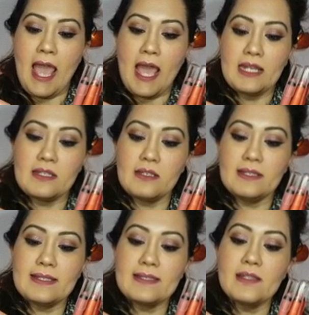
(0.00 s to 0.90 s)
And
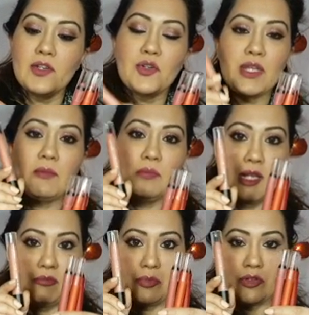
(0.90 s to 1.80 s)
this is a
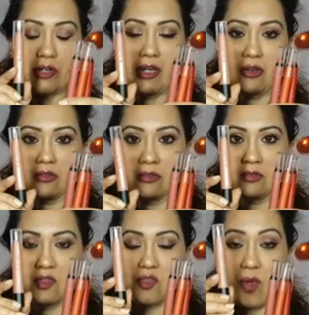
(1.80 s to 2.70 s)
cream lip crayon.
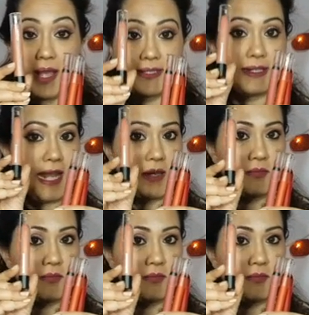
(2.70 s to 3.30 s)
So as the